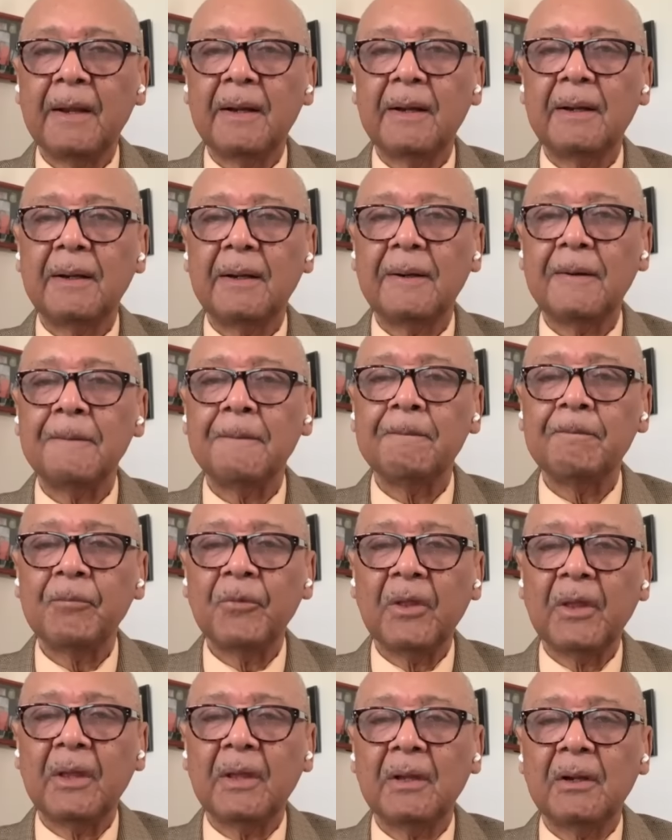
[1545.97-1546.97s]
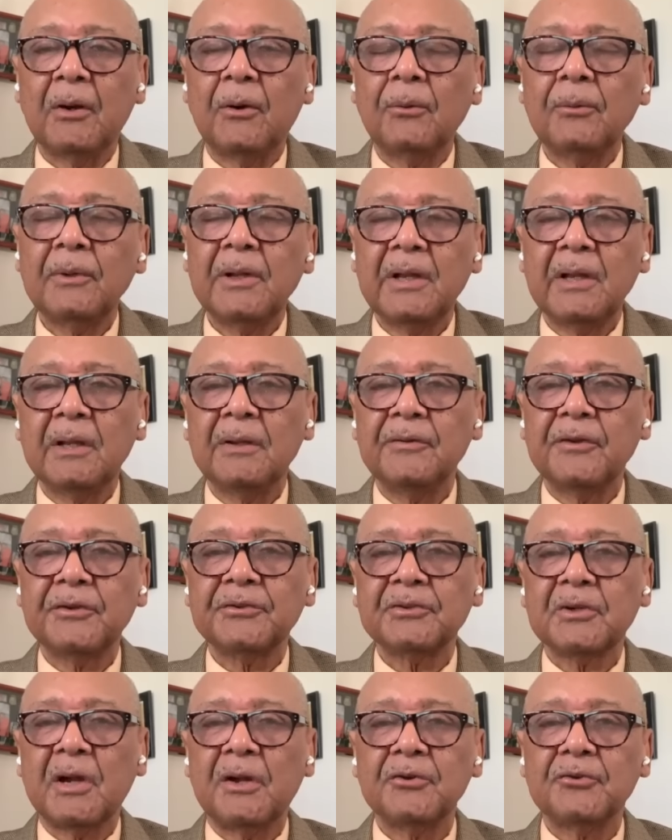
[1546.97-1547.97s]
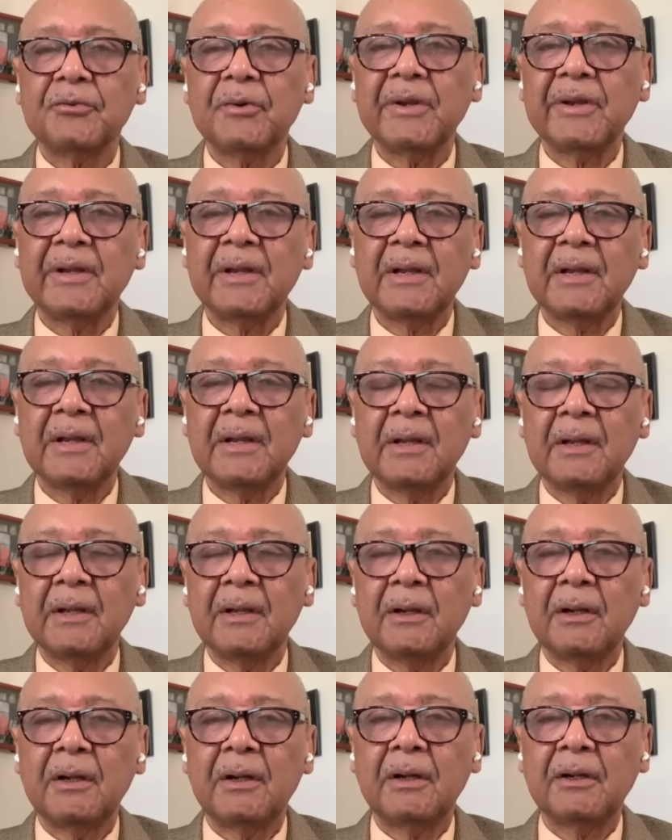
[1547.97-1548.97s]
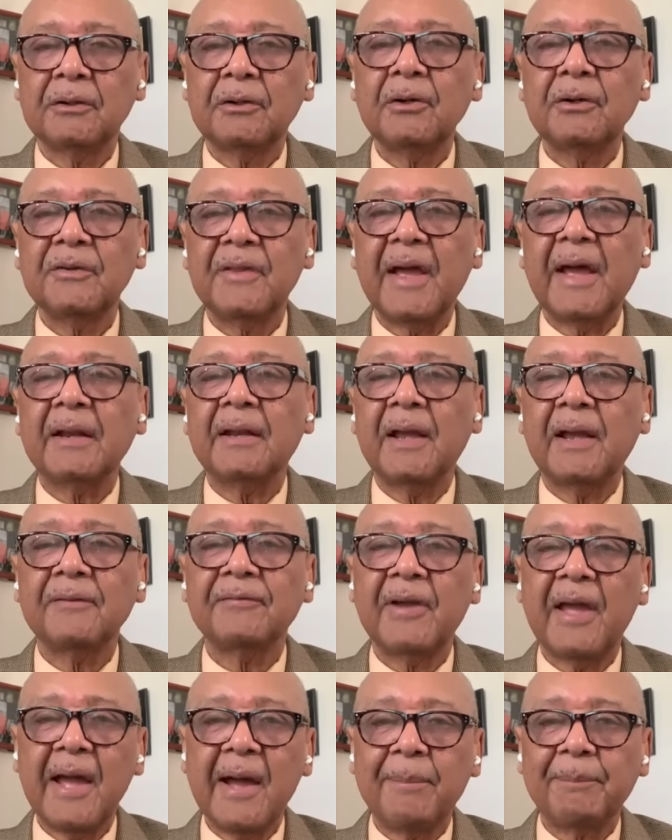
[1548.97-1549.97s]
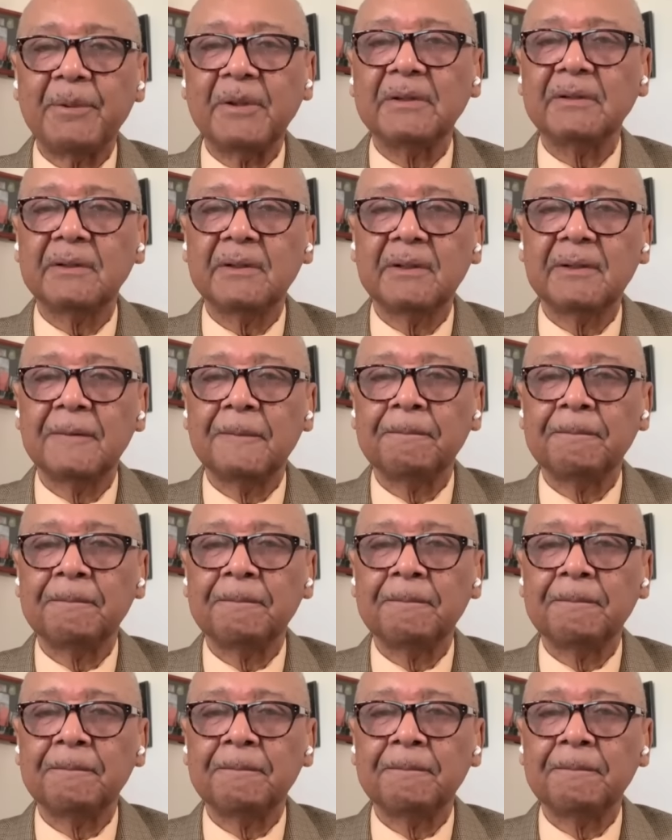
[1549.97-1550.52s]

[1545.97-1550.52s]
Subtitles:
only in this country could that have happened.